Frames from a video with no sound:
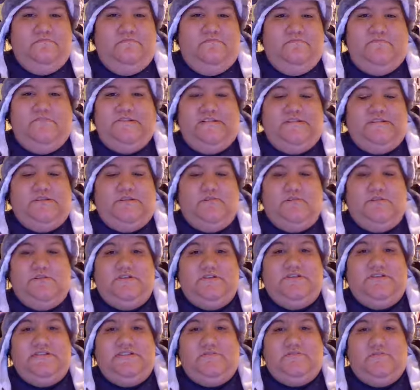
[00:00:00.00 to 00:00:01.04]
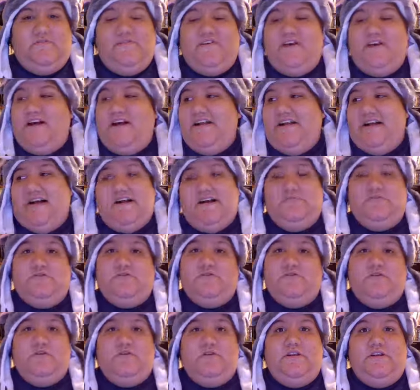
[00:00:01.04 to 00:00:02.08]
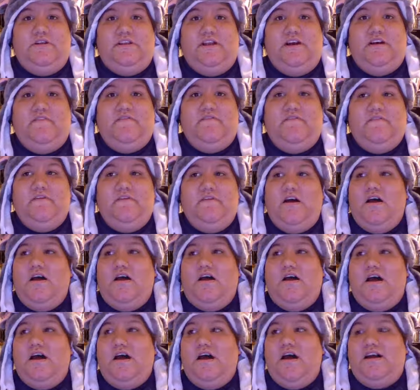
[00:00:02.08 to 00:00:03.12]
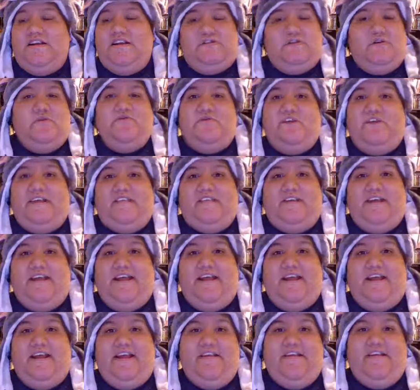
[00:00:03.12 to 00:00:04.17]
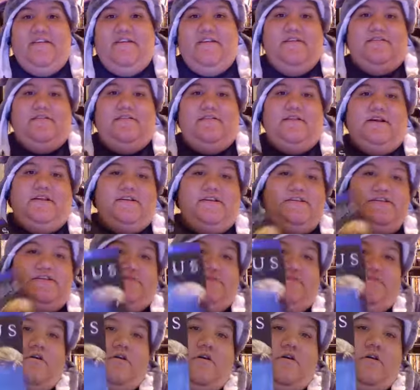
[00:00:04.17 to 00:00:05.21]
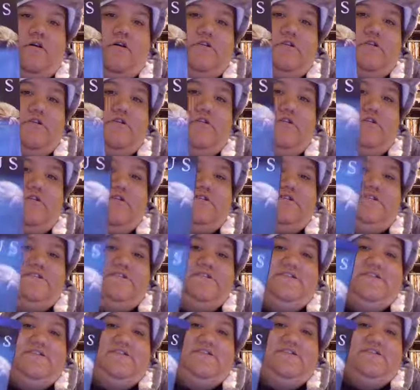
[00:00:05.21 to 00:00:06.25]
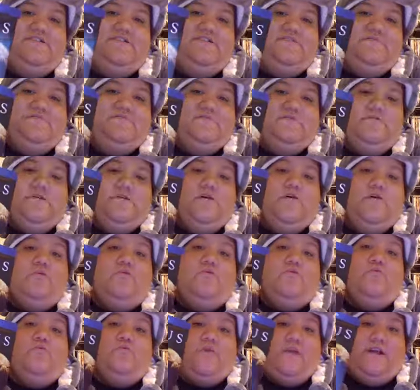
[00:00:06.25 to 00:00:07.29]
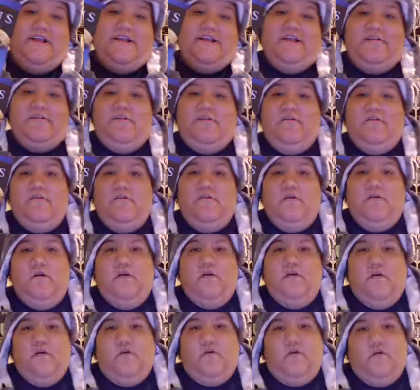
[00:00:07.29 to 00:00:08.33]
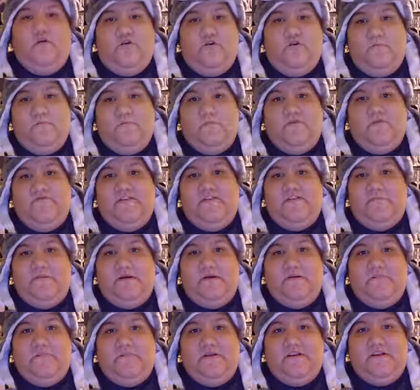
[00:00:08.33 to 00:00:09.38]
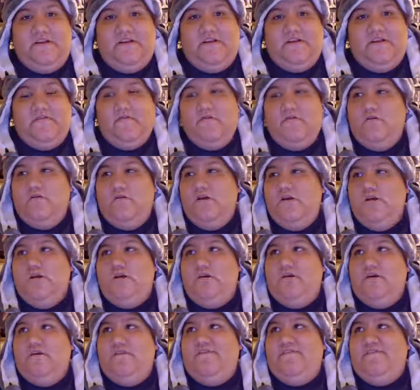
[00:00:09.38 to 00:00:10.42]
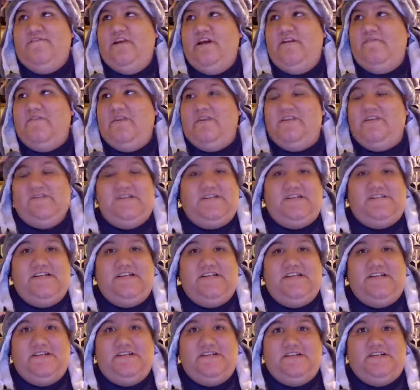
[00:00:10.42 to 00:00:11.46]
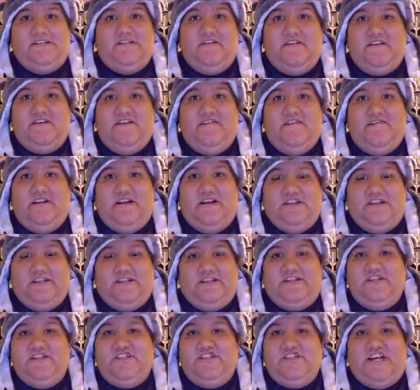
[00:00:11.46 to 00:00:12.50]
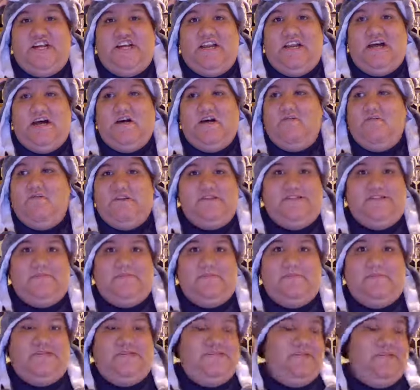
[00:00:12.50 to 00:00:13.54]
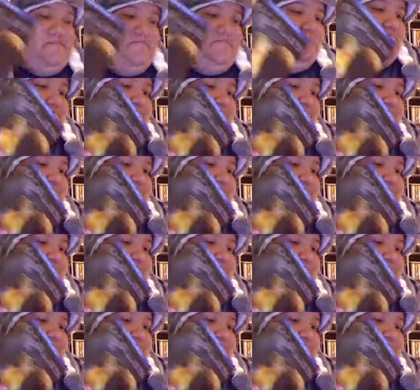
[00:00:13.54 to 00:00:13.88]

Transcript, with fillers: Next one is a movie I absolutely love. I don't get the hate, and that is Oculus. It's a great horror movie, in my opinion. If you have not seen it, it's on Netflix. Check it out. It's amazing.